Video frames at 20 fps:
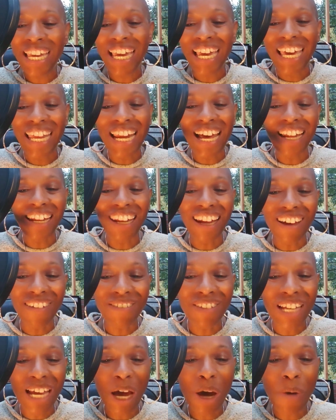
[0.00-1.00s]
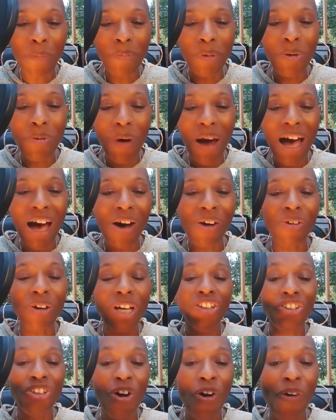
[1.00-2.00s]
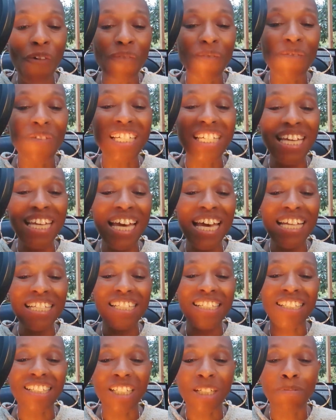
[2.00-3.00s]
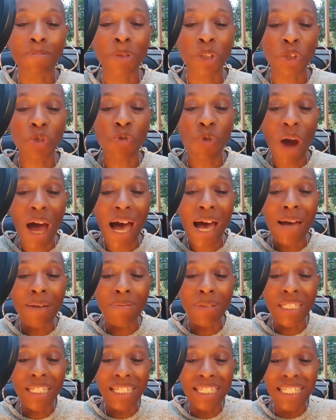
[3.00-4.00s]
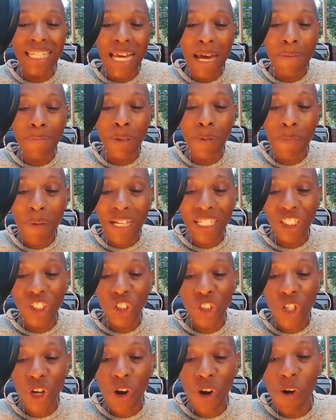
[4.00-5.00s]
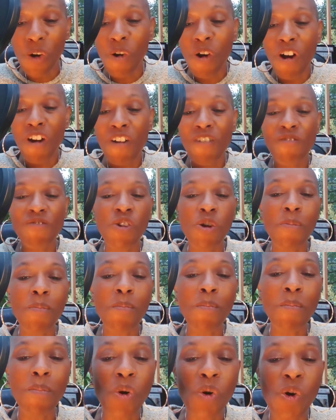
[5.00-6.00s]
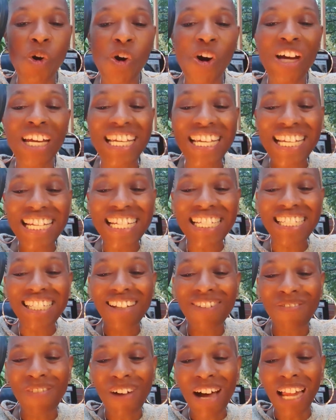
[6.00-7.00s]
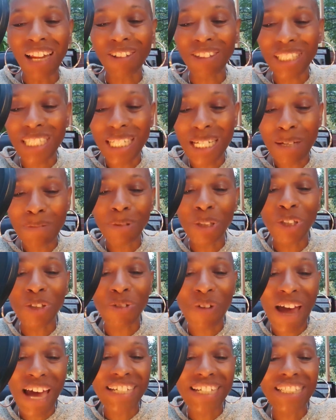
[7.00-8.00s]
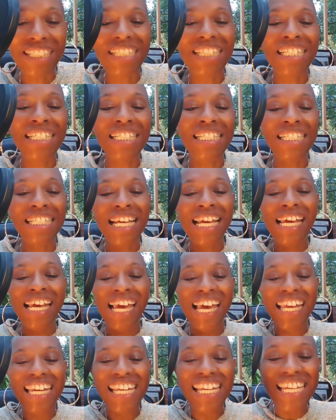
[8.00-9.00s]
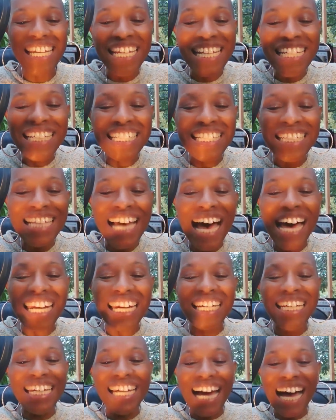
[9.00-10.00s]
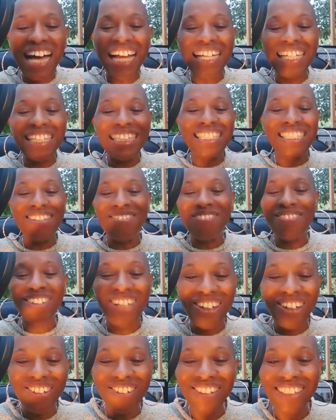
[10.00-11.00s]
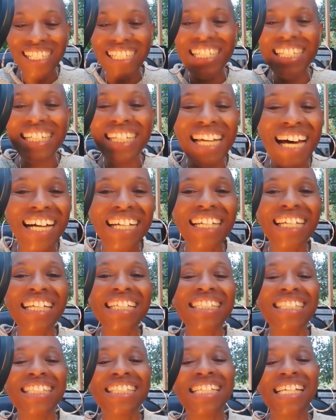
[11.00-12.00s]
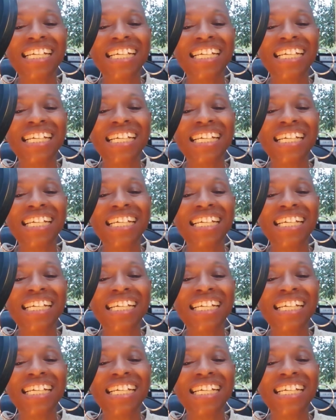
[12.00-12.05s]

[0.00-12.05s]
and I'd love to help you out. Don't forget to subscribe to the Deb Spence Show for more easy to follow tips, strategies, and insider knowledge, some golden nuggets